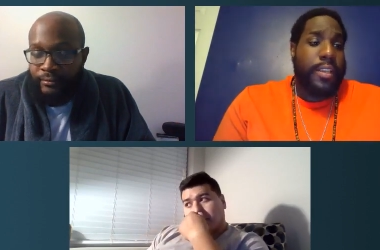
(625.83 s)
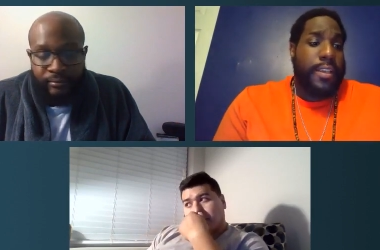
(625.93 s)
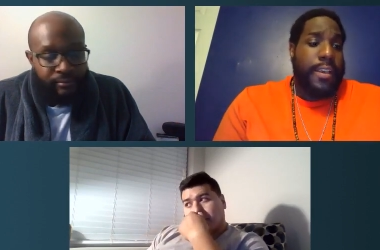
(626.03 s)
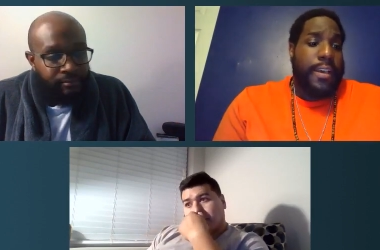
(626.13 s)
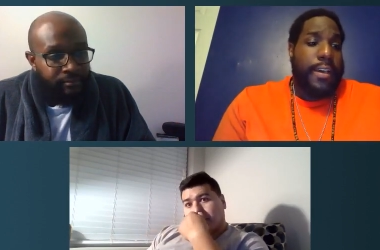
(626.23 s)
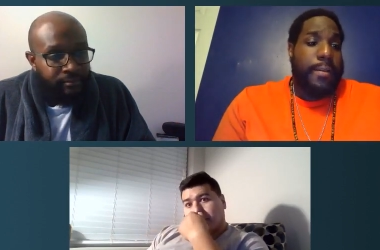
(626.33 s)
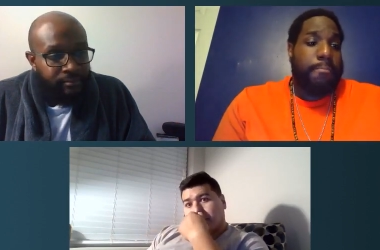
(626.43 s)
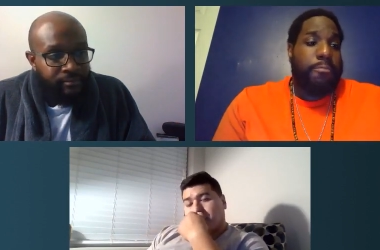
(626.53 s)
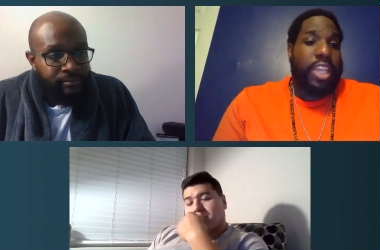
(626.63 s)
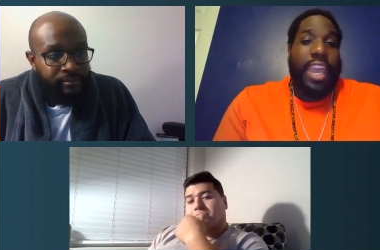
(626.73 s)
Speaker 1: um,
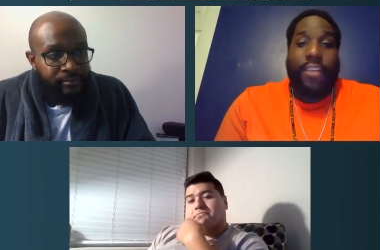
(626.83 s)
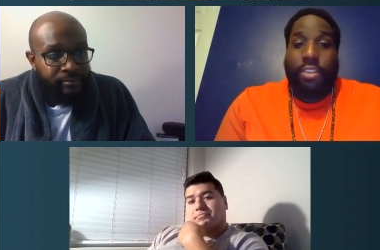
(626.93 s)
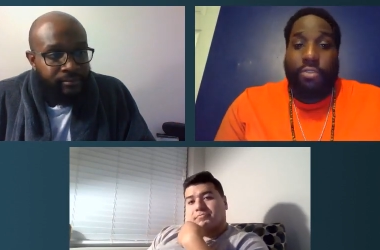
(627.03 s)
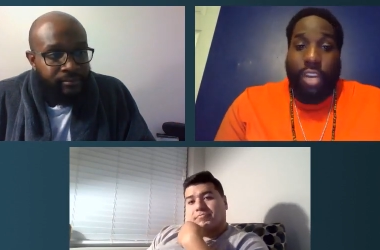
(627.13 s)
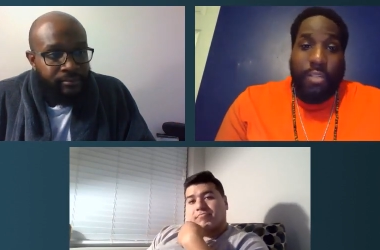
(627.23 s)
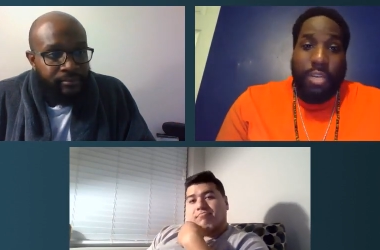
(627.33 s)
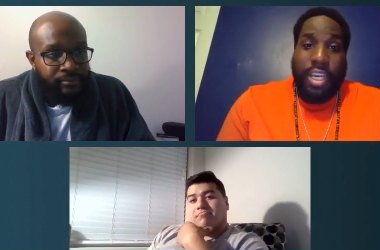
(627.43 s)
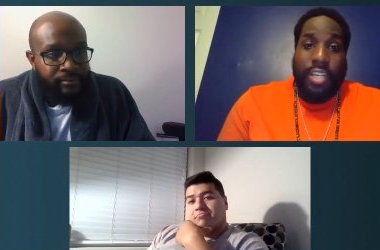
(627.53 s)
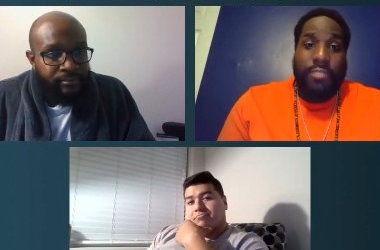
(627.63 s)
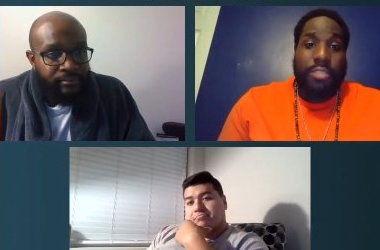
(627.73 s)
to have the crowd
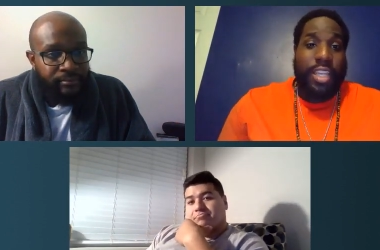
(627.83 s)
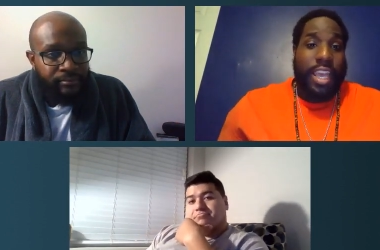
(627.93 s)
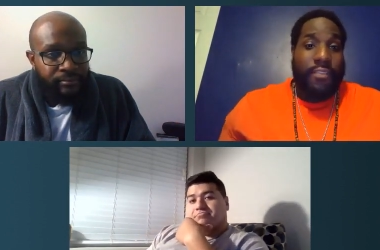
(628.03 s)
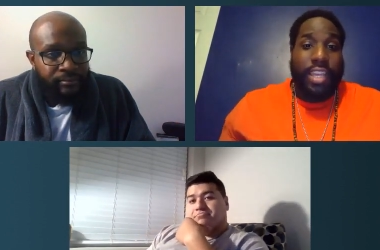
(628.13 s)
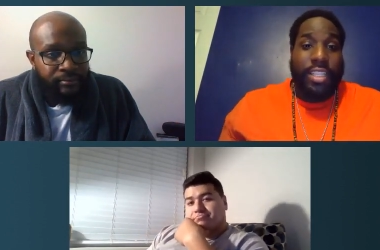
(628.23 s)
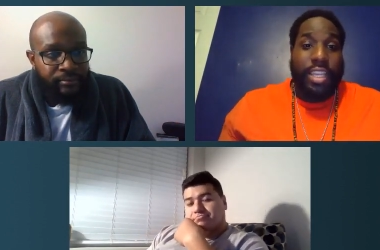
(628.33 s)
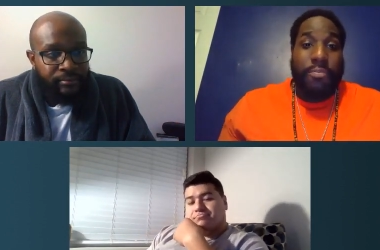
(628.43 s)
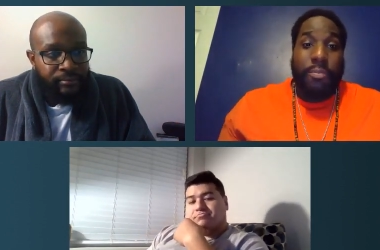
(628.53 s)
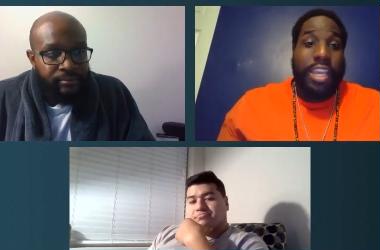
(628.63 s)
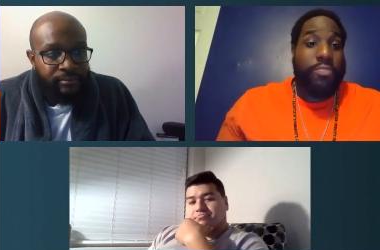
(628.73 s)
behind him, to have that type
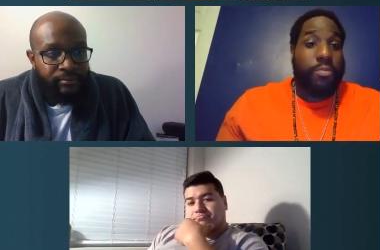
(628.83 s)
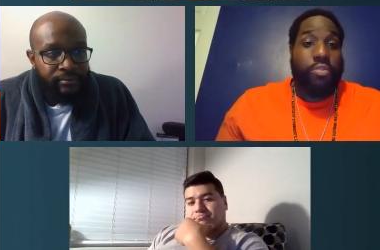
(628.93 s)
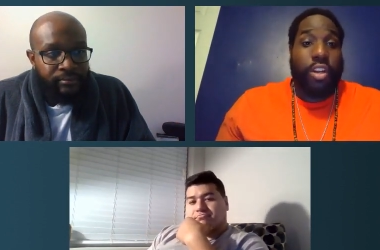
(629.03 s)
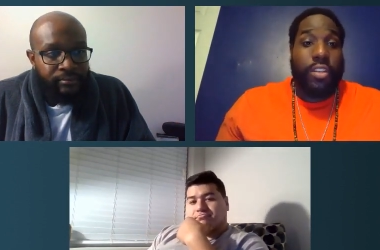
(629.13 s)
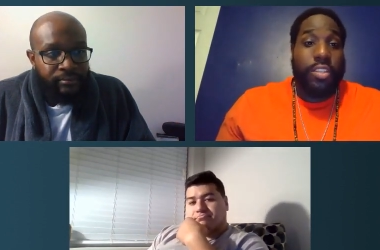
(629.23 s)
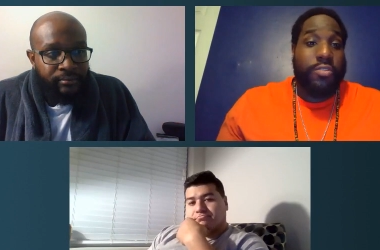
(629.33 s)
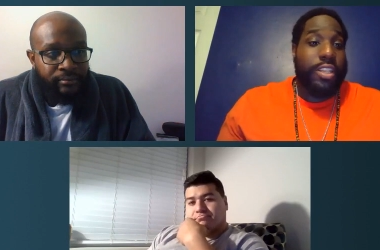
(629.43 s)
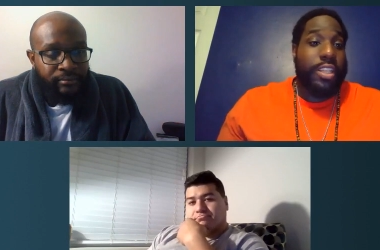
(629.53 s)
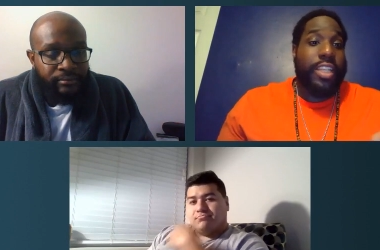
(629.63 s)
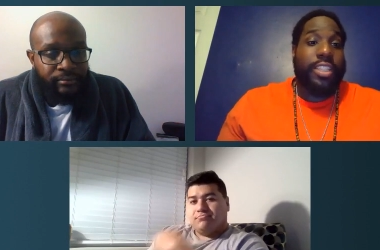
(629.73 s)
of match with Brock Lesnar at
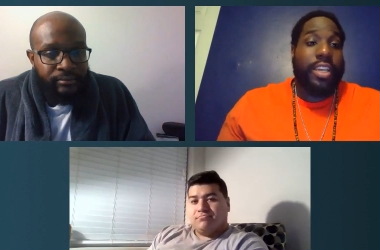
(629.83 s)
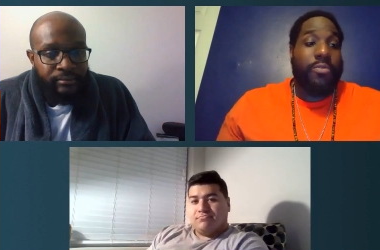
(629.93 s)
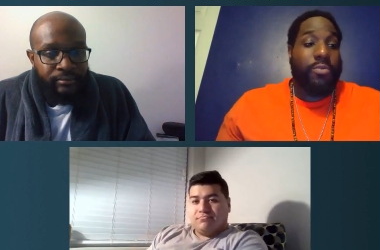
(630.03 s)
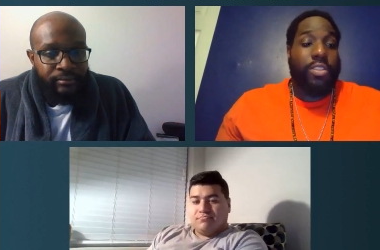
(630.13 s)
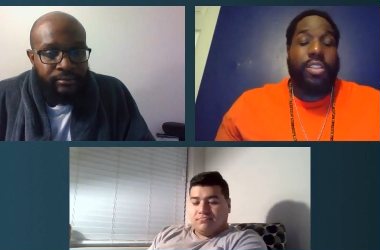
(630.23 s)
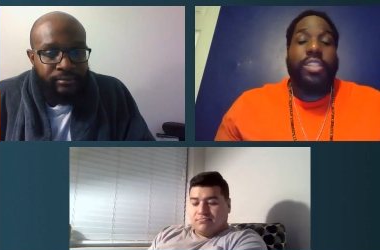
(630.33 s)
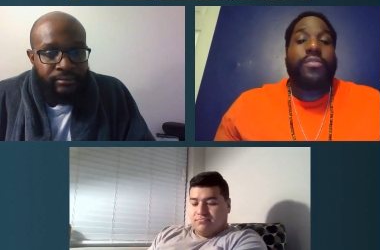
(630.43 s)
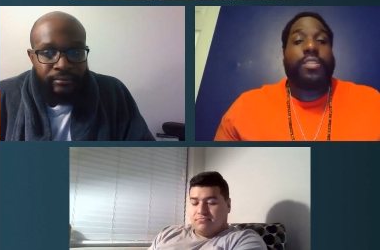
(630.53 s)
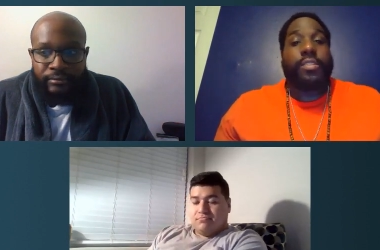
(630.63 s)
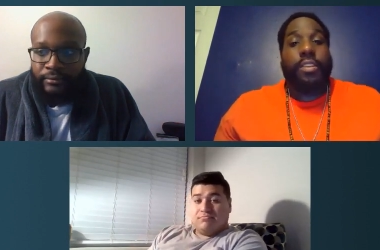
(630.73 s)
that time, who was
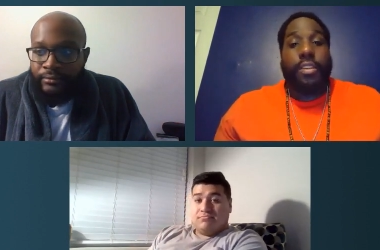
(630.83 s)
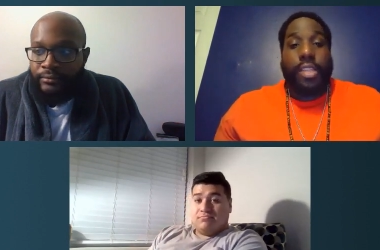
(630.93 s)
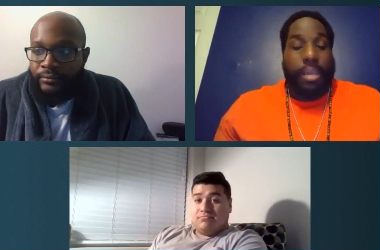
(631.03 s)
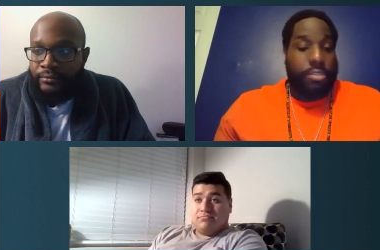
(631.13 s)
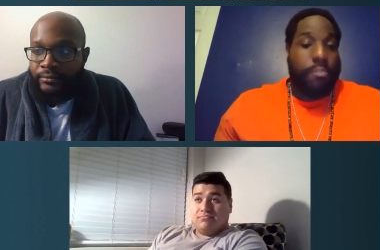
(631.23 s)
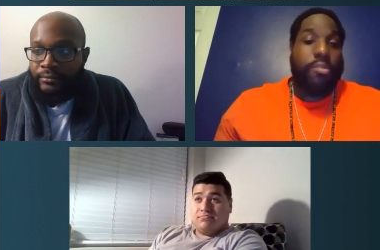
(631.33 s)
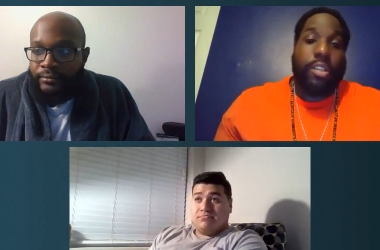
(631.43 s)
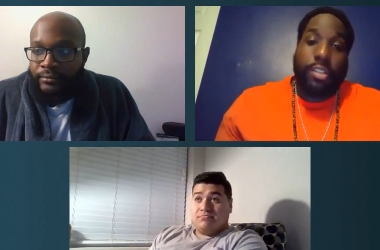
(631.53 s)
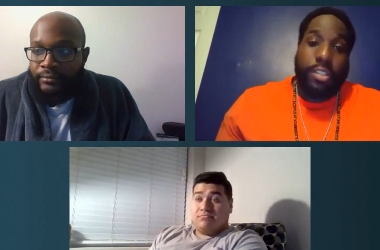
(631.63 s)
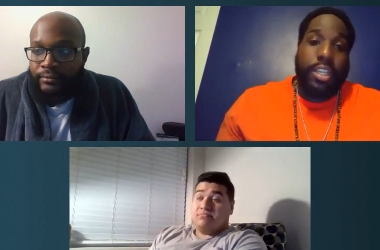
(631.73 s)
leaving. That was a pretty
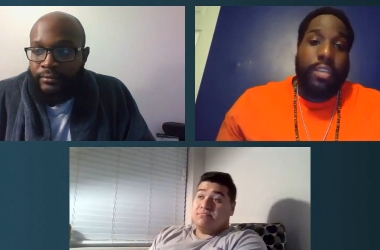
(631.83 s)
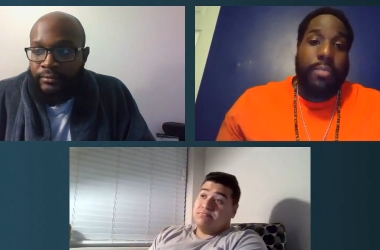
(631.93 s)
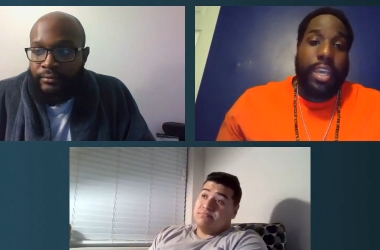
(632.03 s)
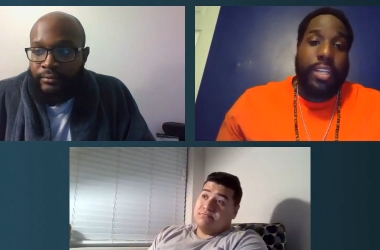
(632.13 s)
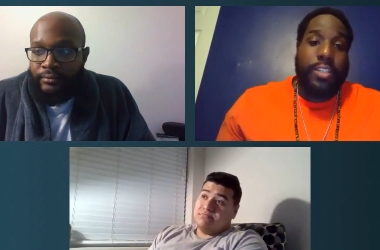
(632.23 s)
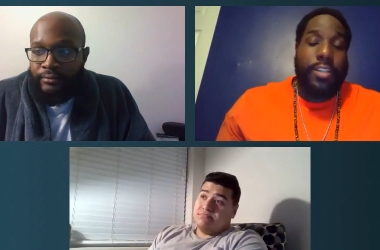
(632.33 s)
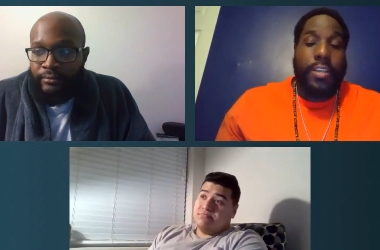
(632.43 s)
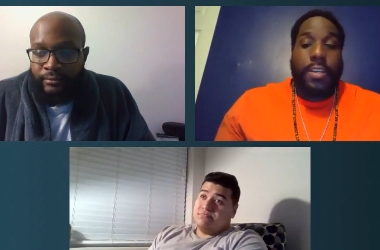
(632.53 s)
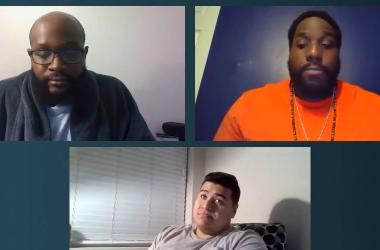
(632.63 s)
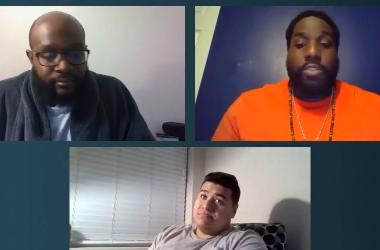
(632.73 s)
good damn match
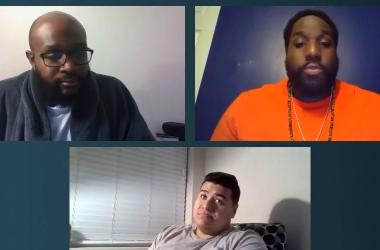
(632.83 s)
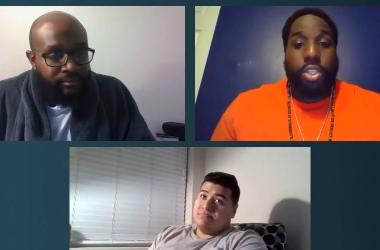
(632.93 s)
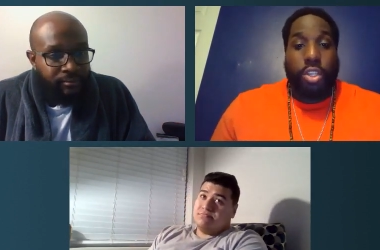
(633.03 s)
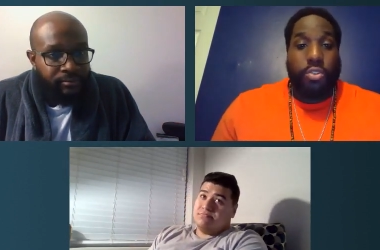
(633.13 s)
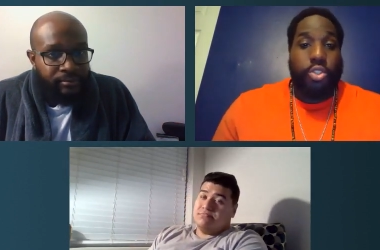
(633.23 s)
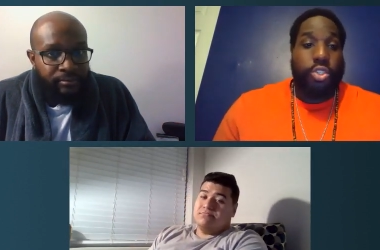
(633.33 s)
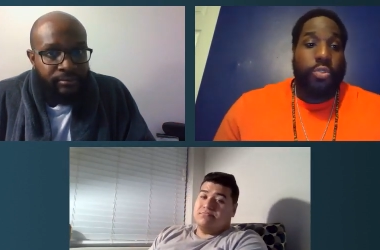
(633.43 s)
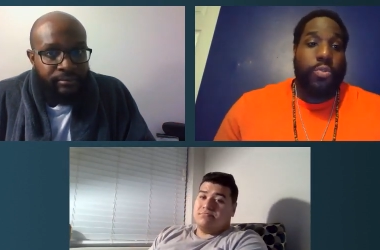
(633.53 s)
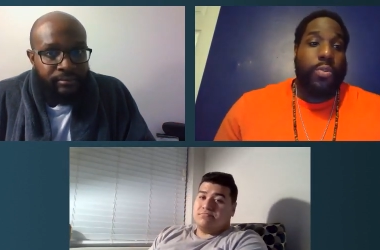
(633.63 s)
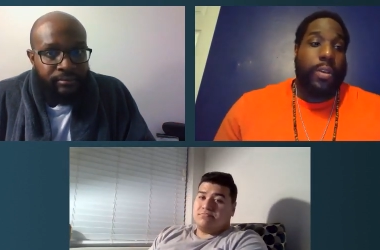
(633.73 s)
between those
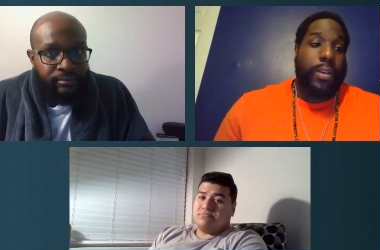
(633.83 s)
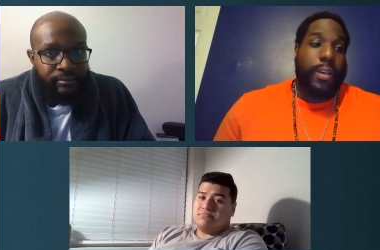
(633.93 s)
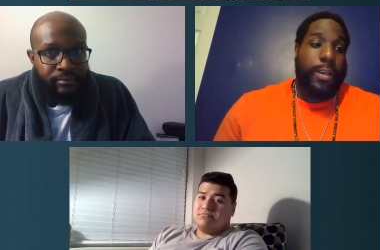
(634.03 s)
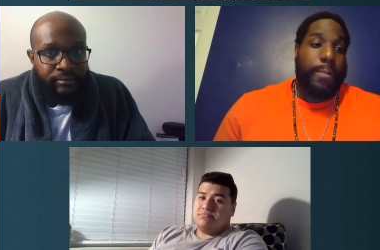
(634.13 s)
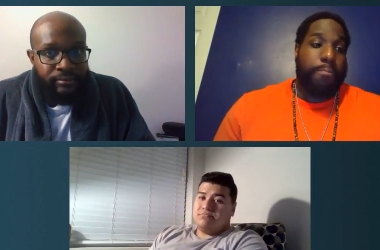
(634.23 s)
two. Um,